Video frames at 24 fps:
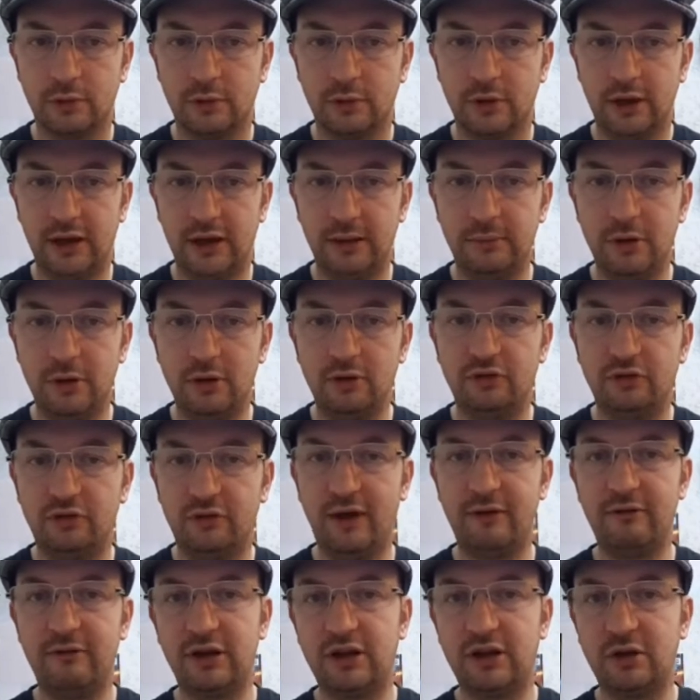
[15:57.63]
He moves
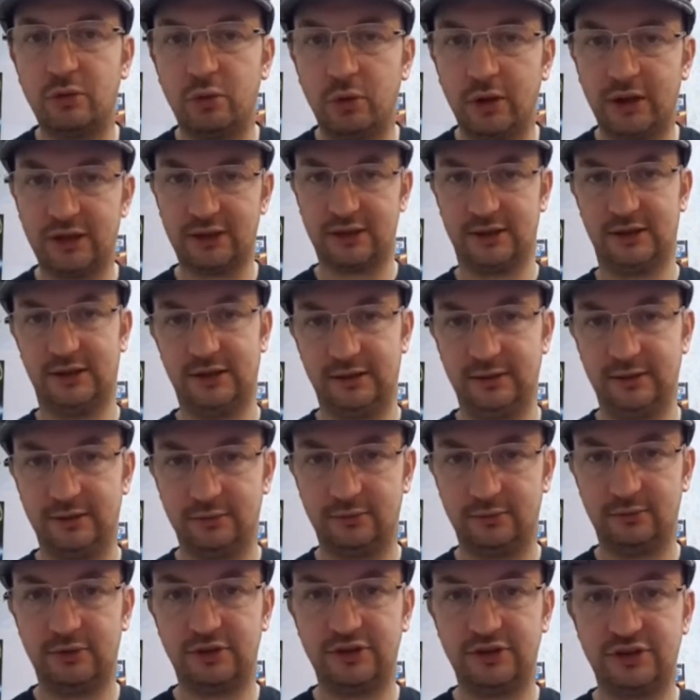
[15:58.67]
very quickly,
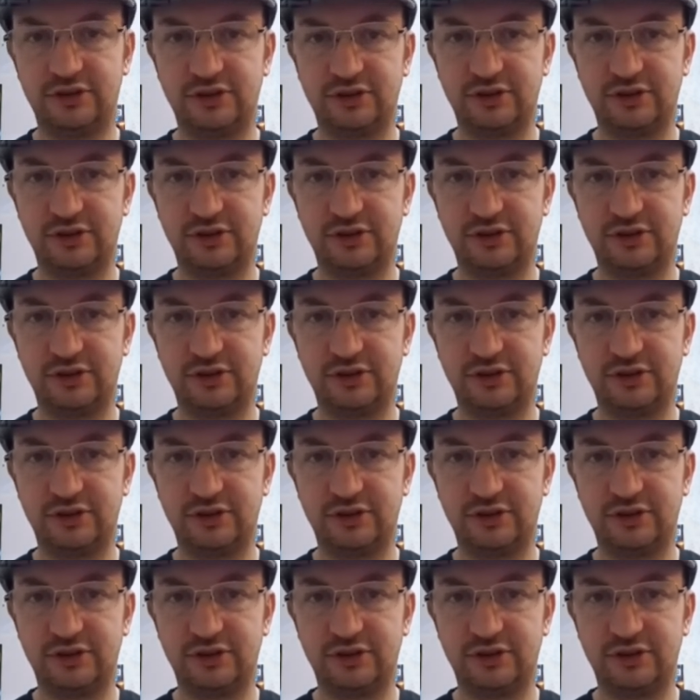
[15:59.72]
which